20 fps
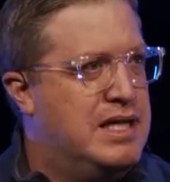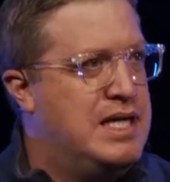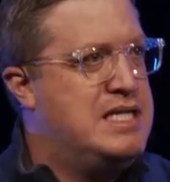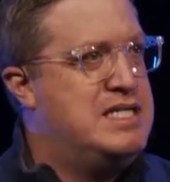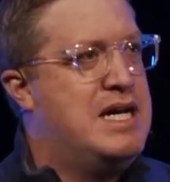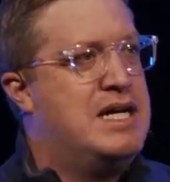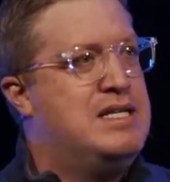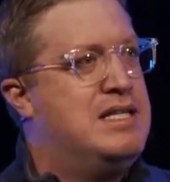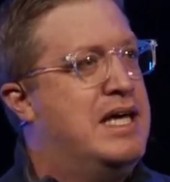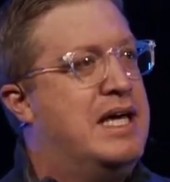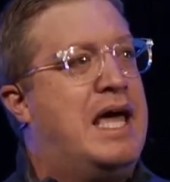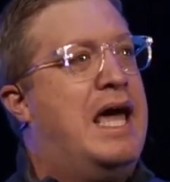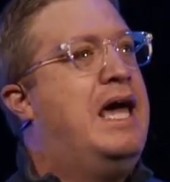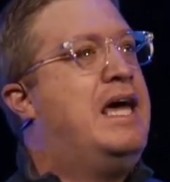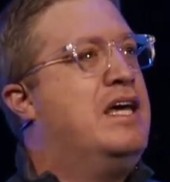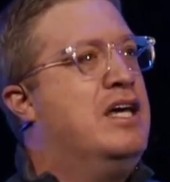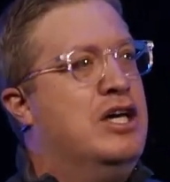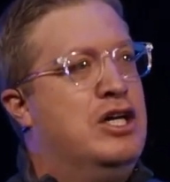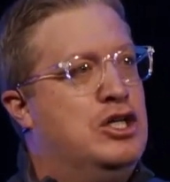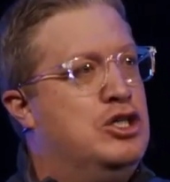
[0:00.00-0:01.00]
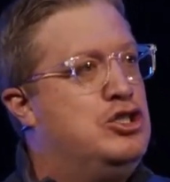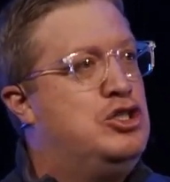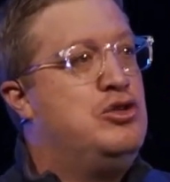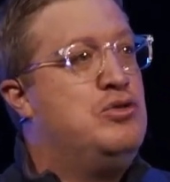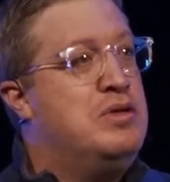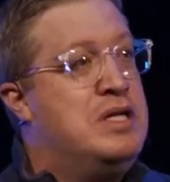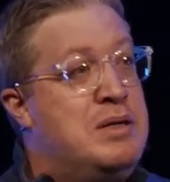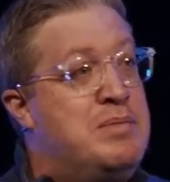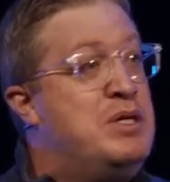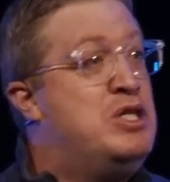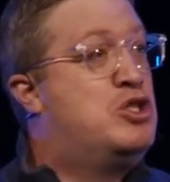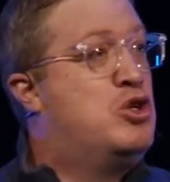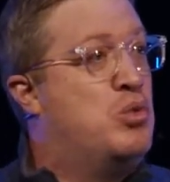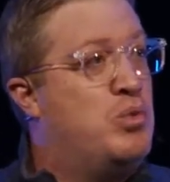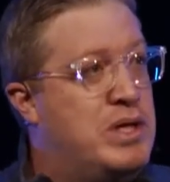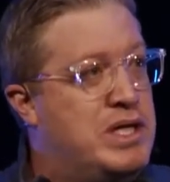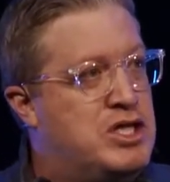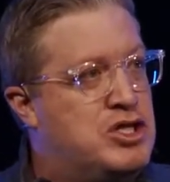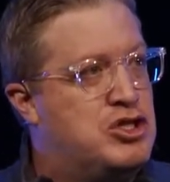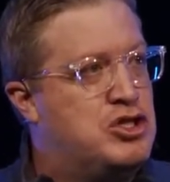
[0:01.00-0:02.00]
He's not like, "Hey, do you need me to
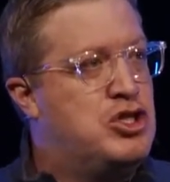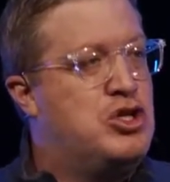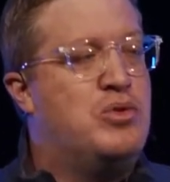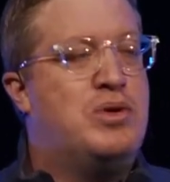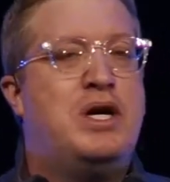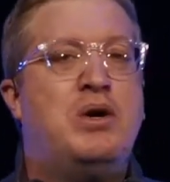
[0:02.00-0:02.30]
read this to you?"